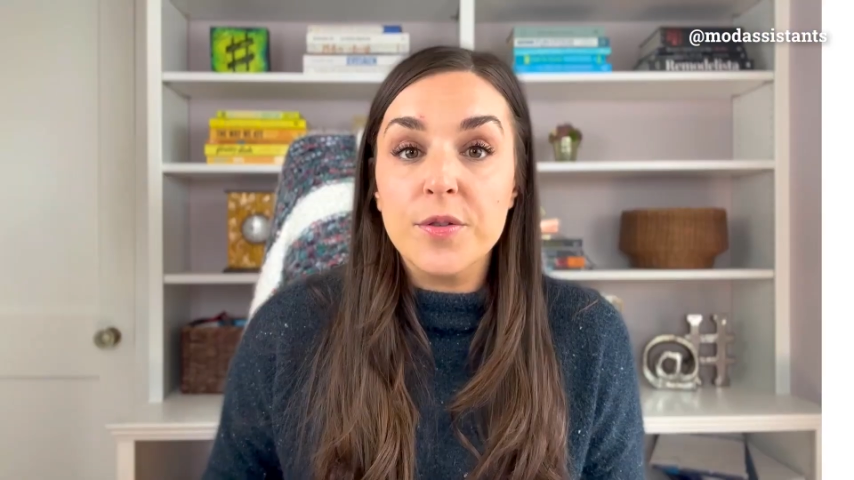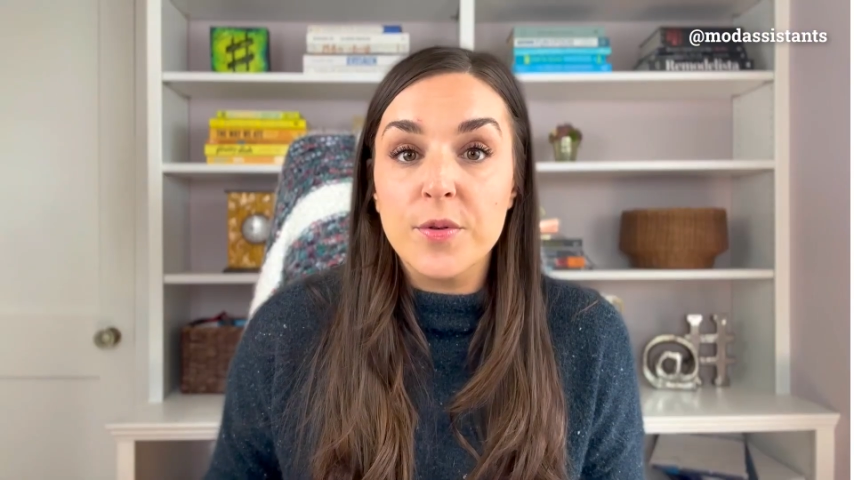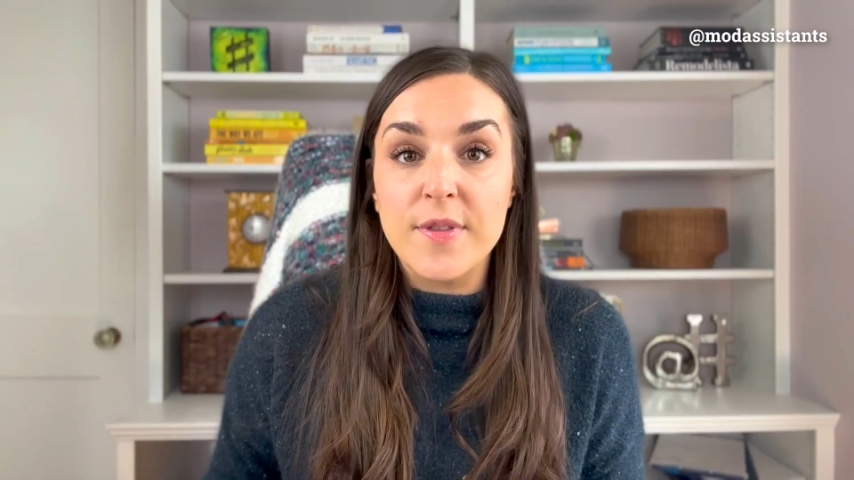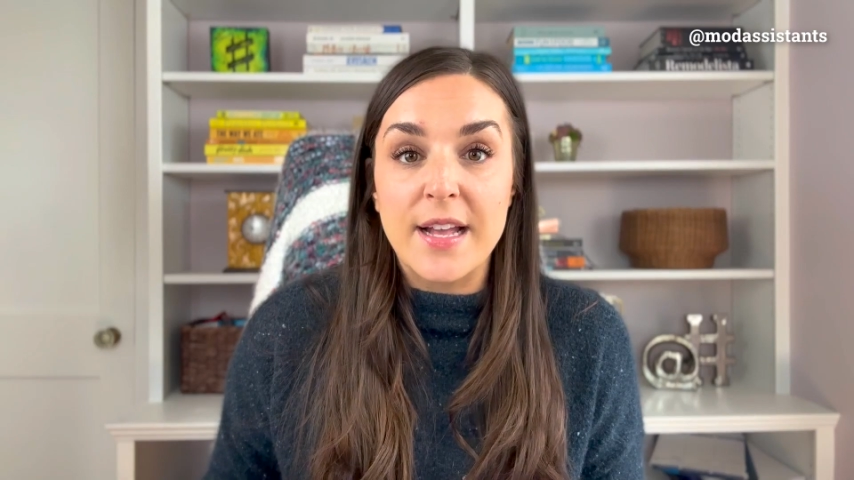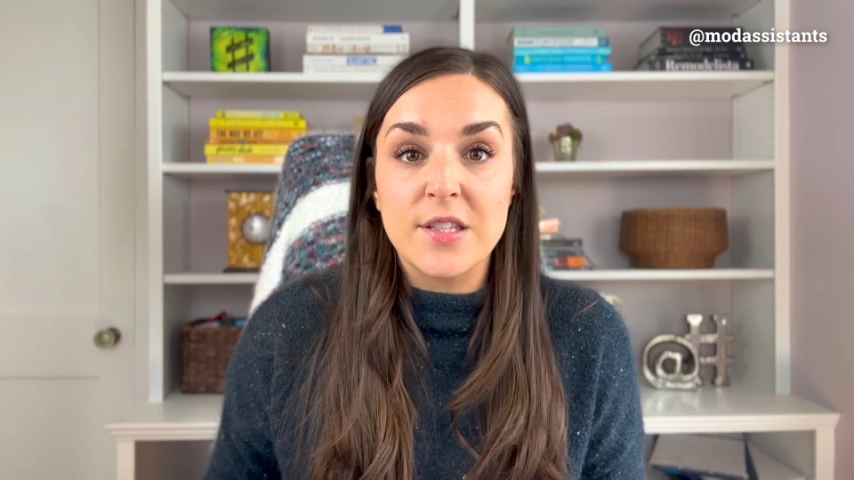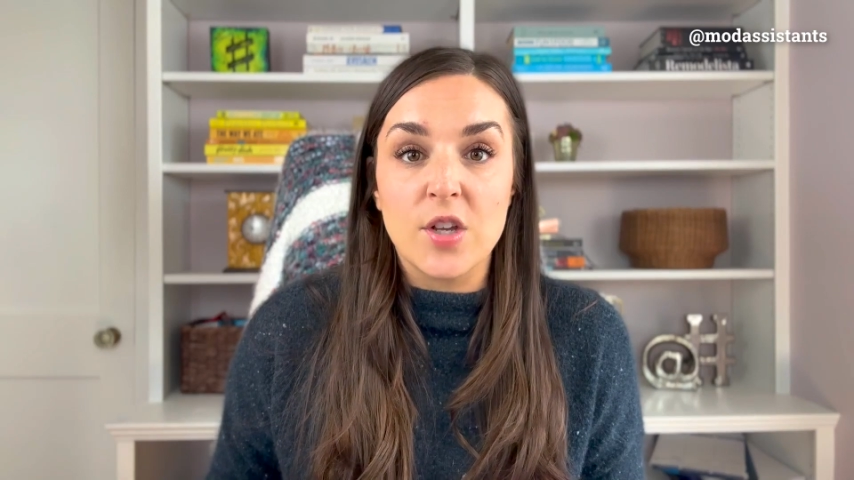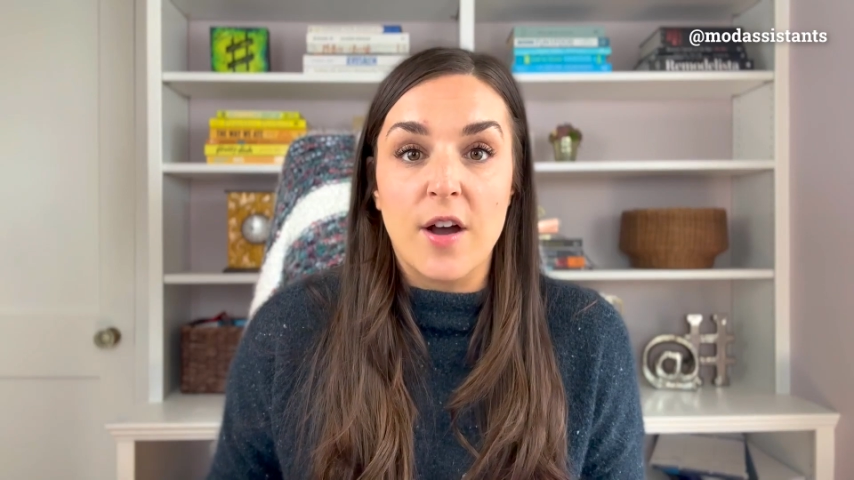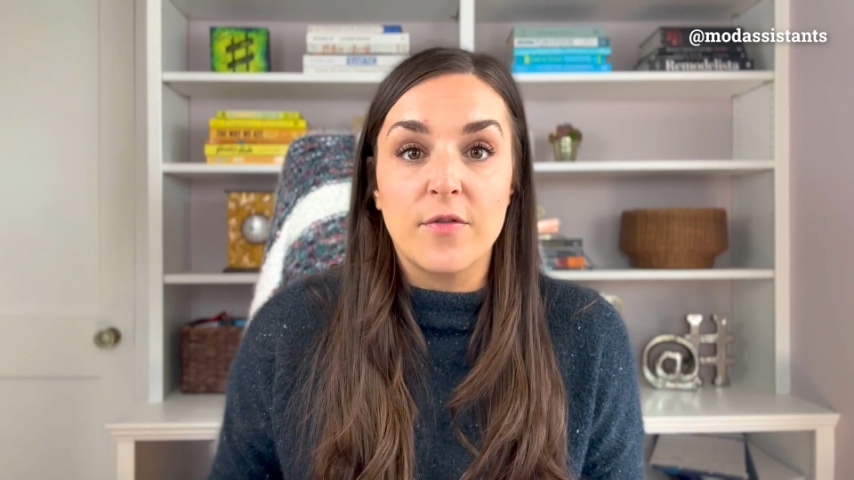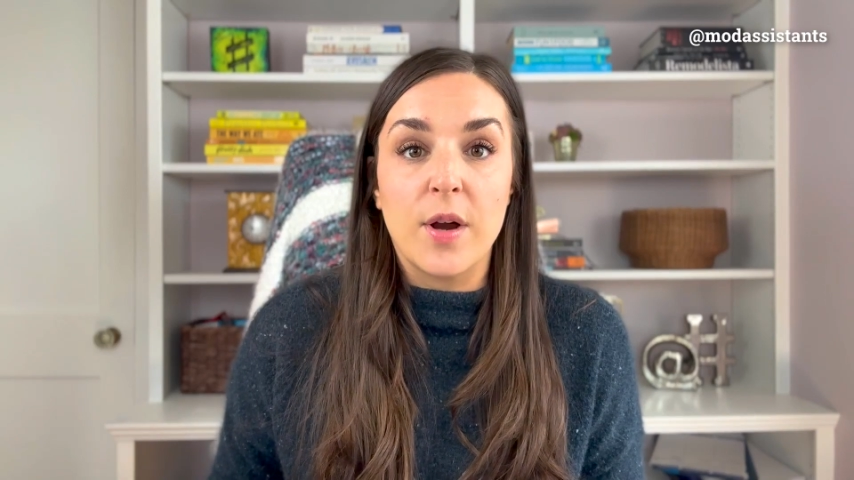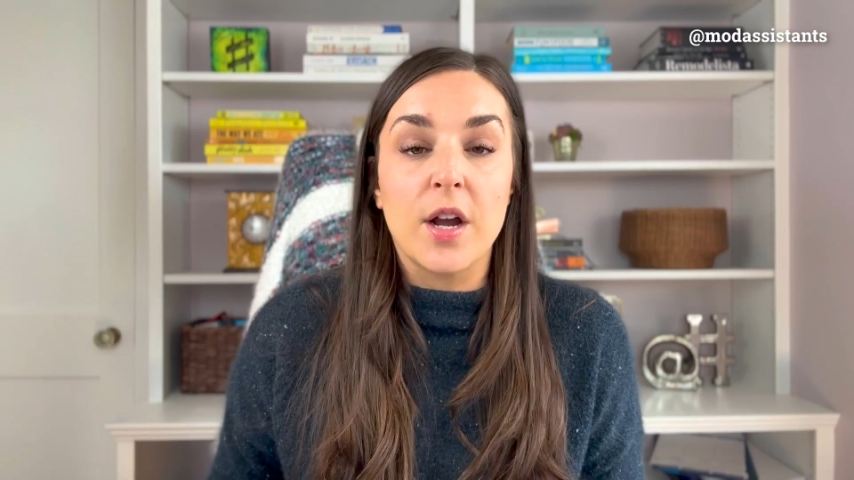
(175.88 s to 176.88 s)
through that
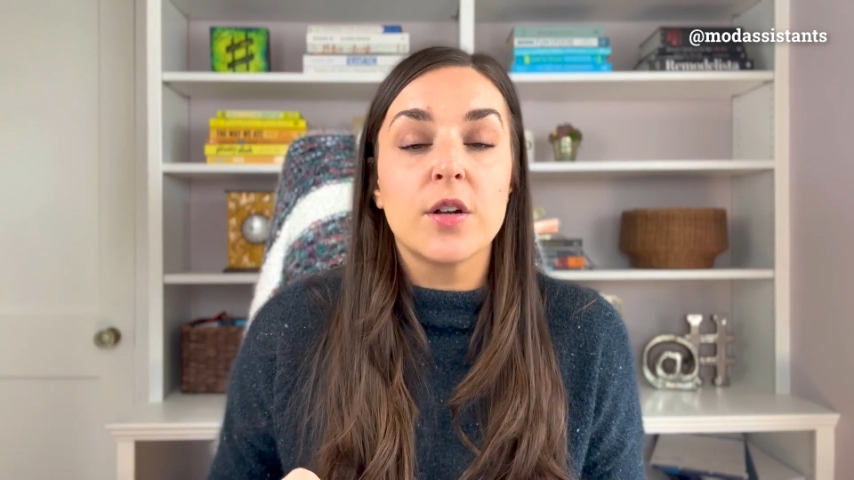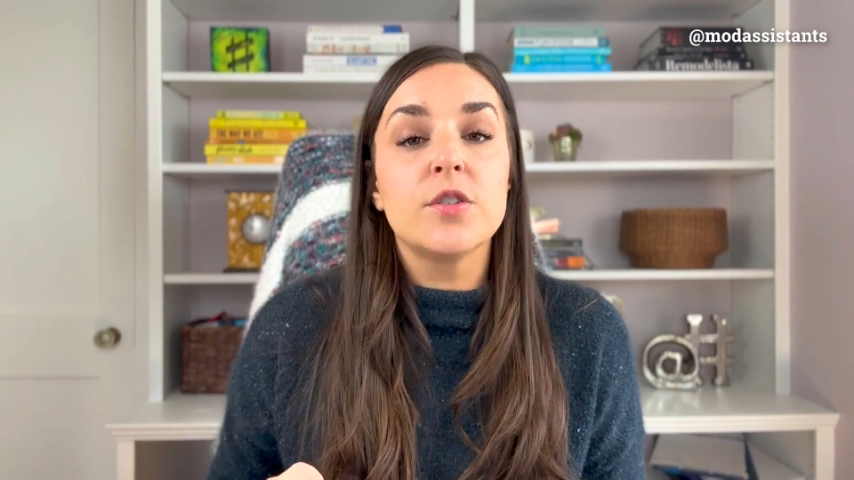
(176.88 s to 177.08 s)
software,